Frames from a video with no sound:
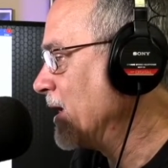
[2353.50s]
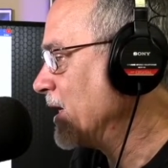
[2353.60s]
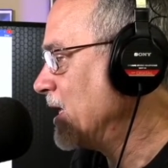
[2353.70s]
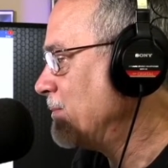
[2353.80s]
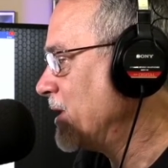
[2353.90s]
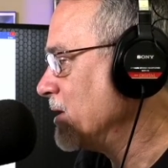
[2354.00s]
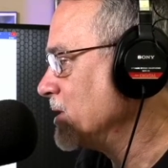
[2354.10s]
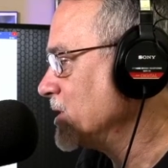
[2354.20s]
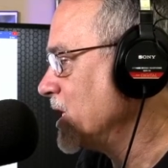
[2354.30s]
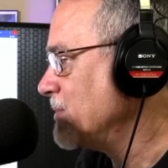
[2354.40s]
Ken
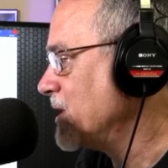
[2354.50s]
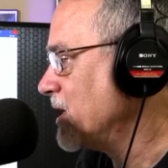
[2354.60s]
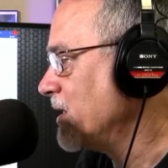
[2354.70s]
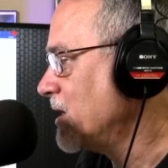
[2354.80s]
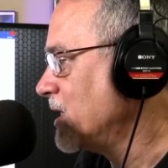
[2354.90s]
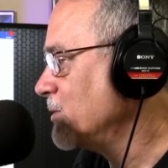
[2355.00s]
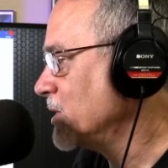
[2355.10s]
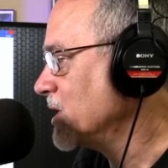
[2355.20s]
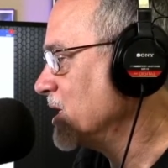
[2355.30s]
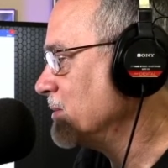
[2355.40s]
Parrish, amen on the
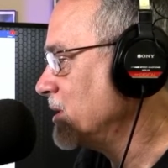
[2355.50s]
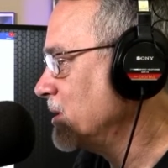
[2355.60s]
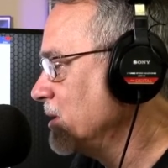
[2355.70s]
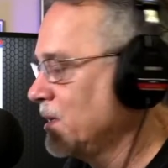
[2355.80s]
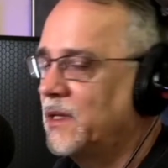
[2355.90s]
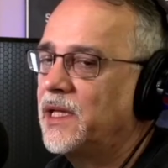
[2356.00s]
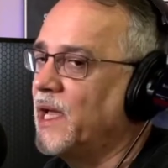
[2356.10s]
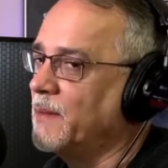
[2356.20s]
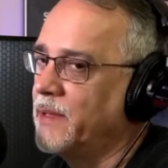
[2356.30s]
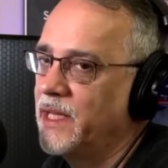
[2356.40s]
Hollywood comment.
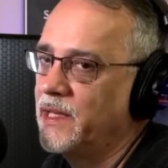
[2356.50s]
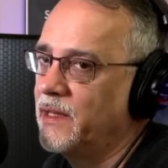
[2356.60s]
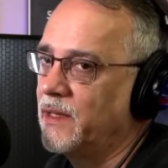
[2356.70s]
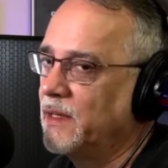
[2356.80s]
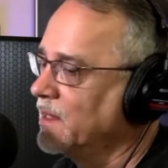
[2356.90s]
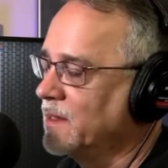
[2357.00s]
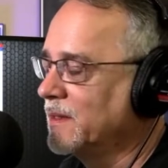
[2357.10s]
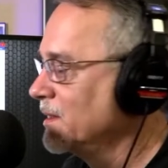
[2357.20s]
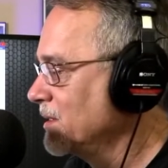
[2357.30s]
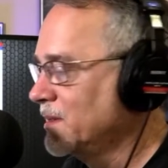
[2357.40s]
Yeah, man.
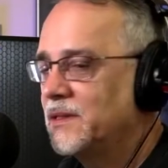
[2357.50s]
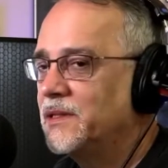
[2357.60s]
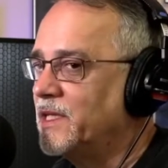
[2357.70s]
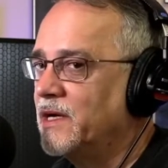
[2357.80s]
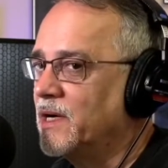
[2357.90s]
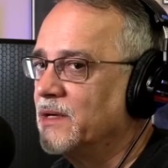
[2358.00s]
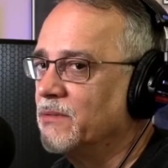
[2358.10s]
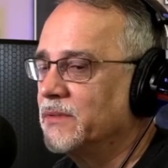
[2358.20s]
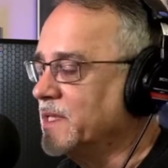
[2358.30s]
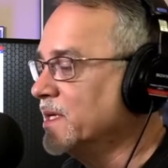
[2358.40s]

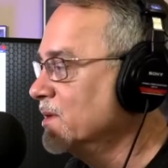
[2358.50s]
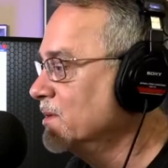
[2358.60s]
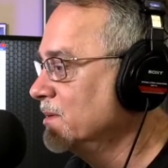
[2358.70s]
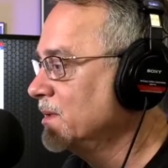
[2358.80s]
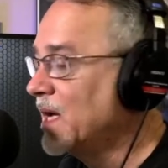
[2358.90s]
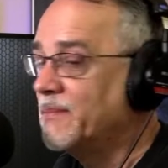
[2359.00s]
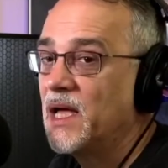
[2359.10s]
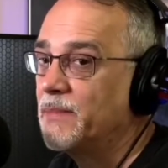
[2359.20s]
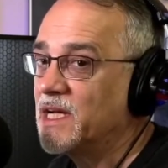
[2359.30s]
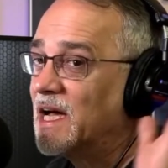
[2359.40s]
No. I
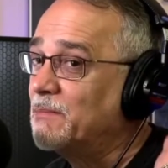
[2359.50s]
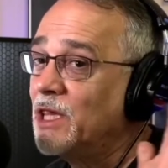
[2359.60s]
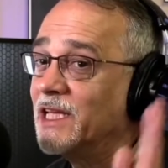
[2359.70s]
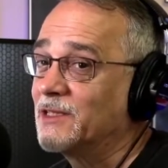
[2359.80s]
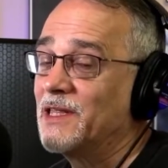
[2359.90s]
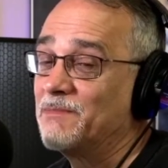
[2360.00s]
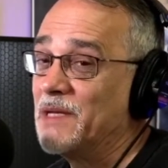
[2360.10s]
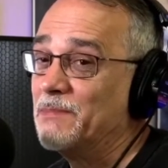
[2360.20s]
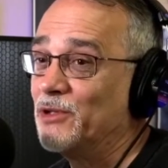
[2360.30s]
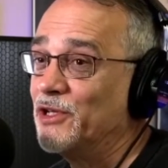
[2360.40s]
mean, God bless it.
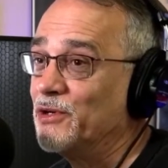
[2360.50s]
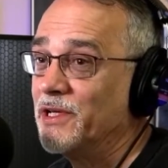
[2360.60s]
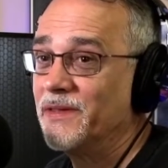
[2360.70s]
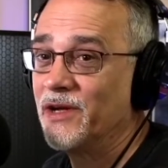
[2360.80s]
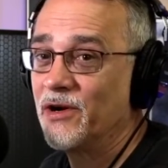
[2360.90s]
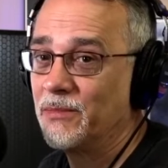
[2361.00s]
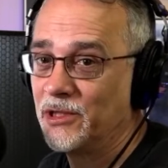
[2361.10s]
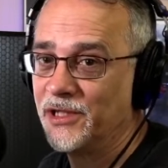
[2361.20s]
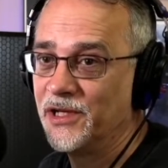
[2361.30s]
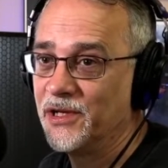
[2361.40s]
People do it and they're able
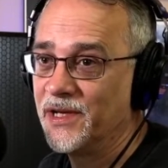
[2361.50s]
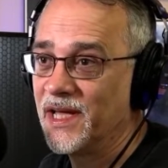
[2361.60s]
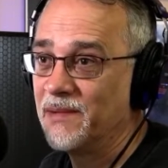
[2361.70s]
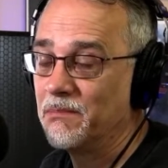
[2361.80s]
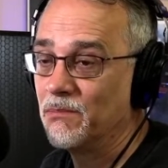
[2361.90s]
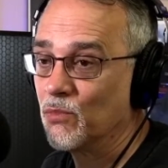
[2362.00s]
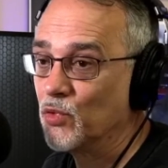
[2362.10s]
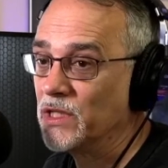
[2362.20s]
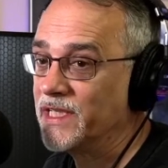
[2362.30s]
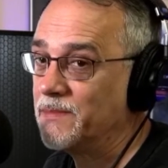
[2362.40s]
to do it, and I
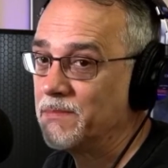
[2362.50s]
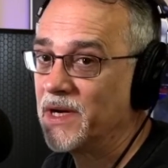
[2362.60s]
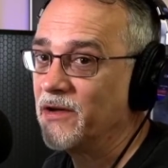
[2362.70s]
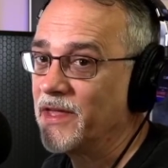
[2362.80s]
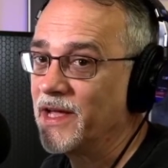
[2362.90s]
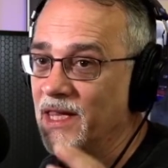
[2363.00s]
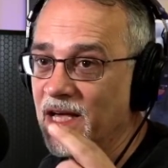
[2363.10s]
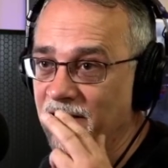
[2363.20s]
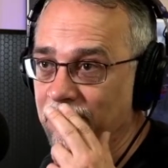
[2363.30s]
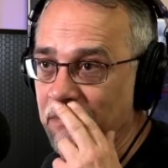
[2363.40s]
really admire the hell
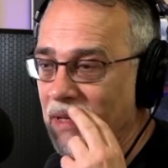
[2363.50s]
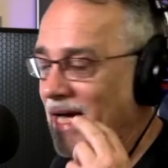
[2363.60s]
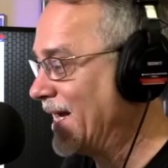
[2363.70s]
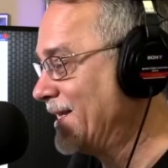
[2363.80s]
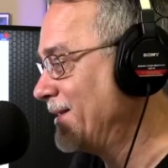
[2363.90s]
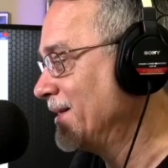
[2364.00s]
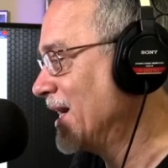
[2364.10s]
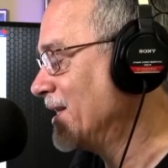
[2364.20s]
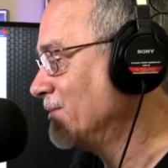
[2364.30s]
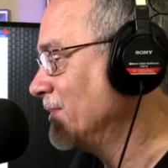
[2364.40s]
out of them.
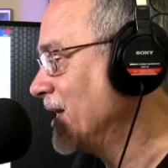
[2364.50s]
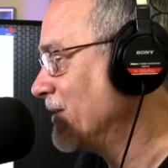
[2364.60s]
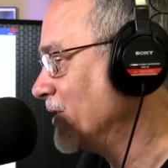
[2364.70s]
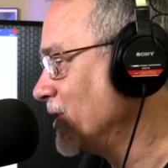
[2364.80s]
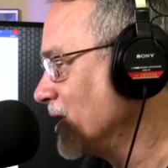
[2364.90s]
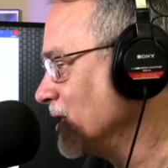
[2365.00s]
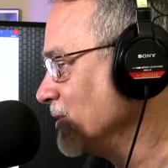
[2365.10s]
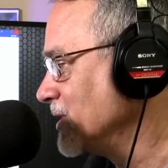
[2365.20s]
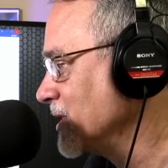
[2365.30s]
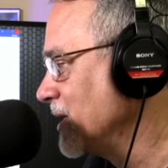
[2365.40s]
I don't have the tolerance.